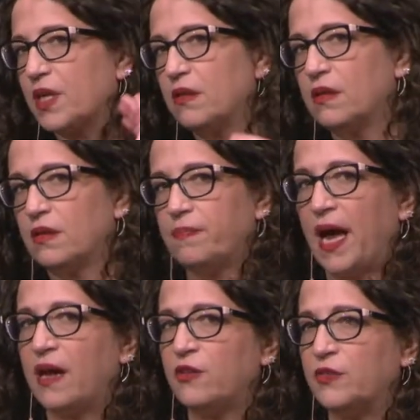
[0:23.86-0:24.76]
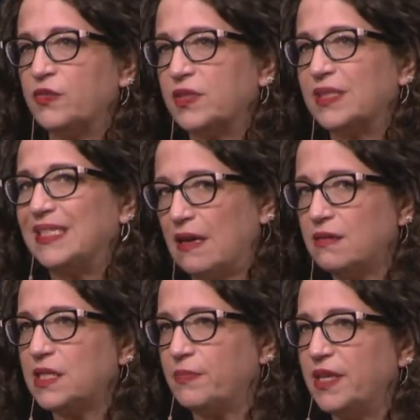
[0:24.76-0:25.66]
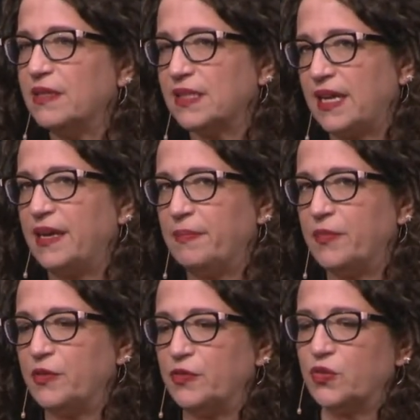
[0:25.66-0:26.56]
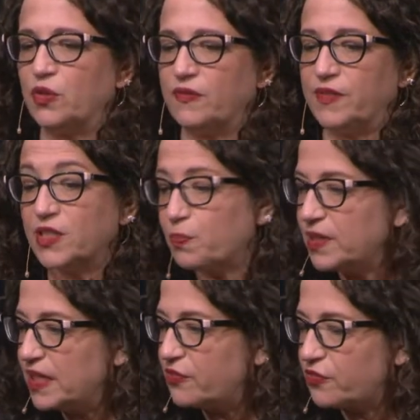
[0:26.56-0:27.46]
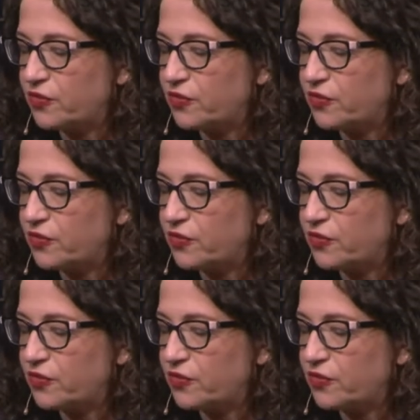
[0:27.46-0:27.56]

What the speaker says: the patterns tend to be the same. There's sort of disbelief,